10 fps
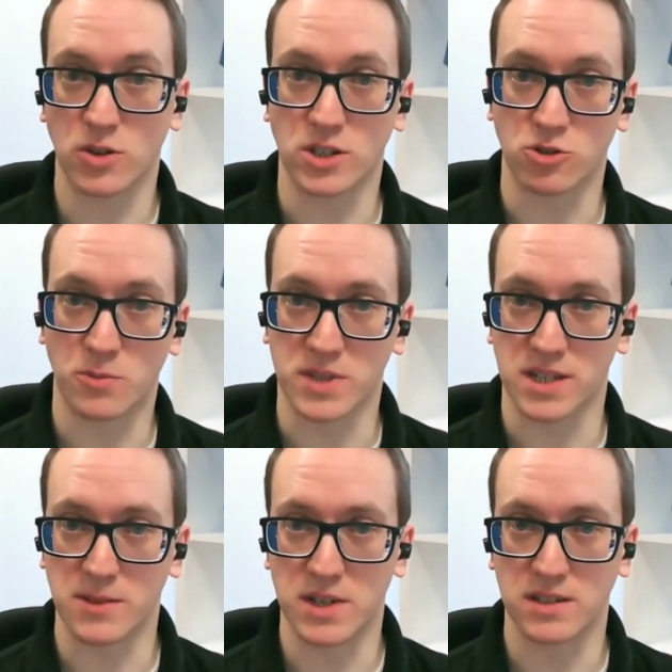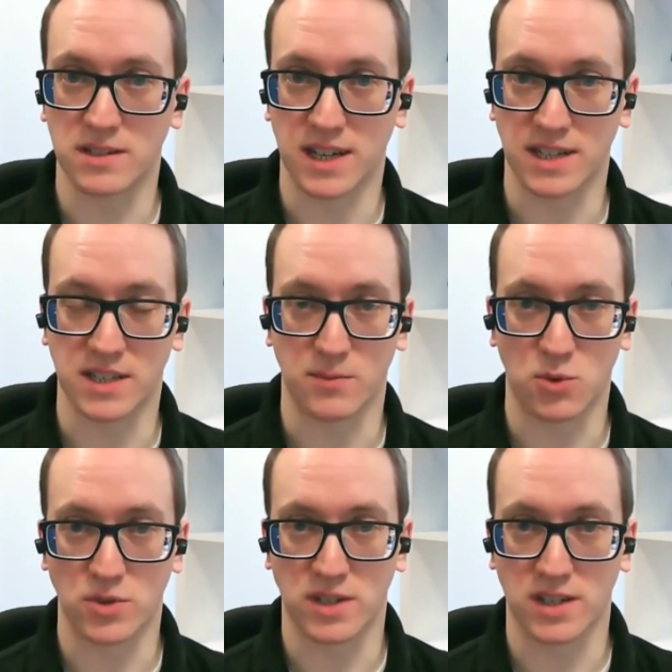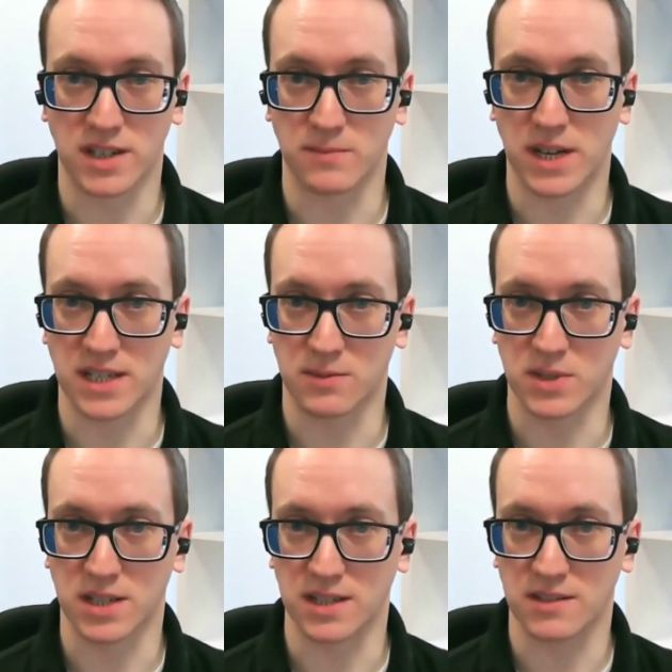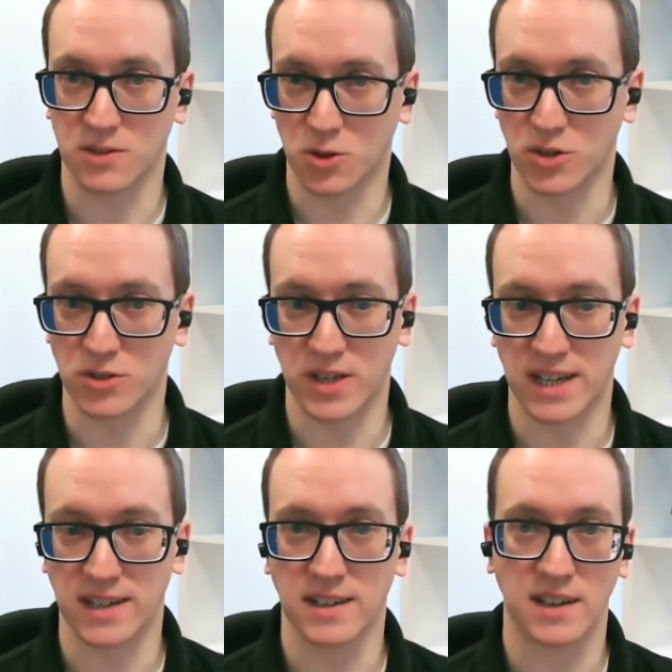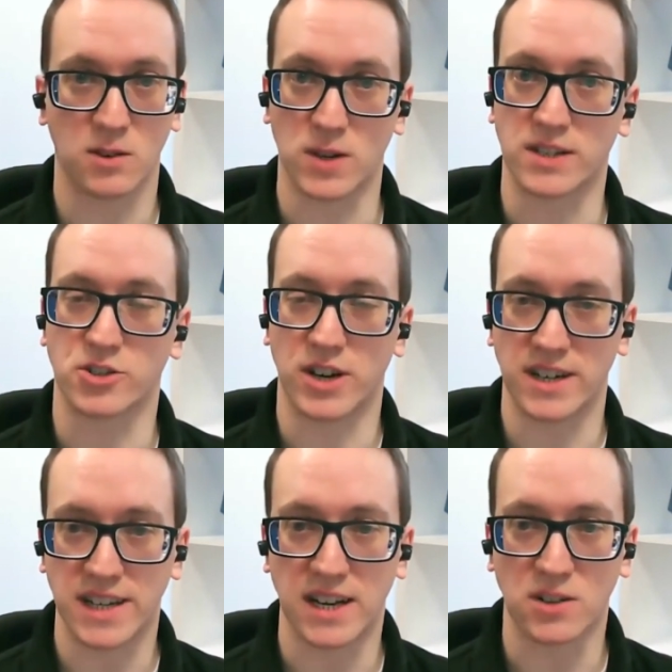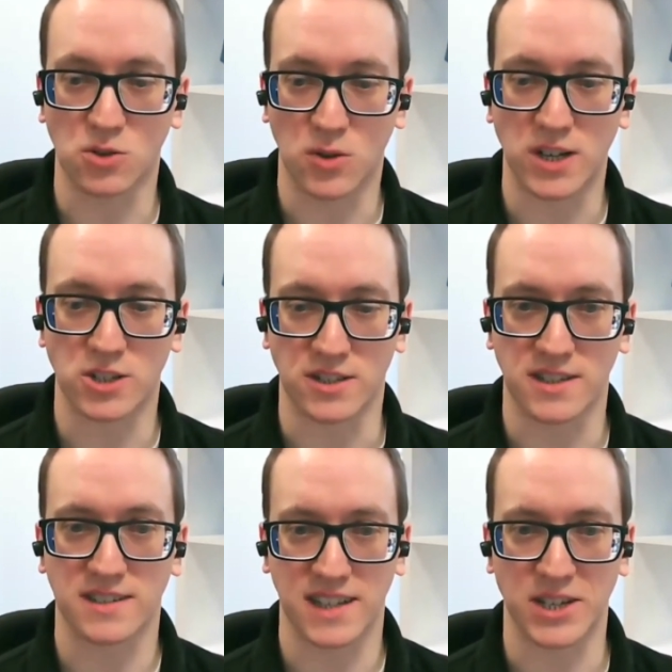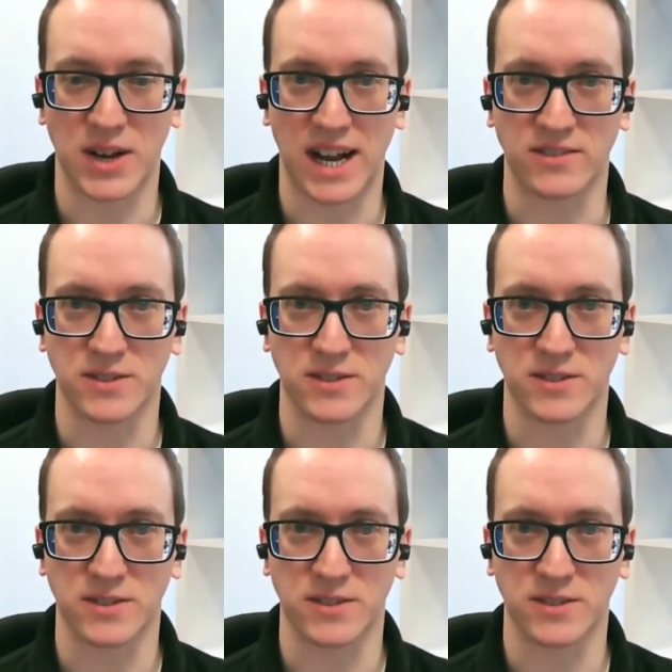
Or you can drop us an email at support@impactsubsea.co.uk. We'll answer any technical questions that you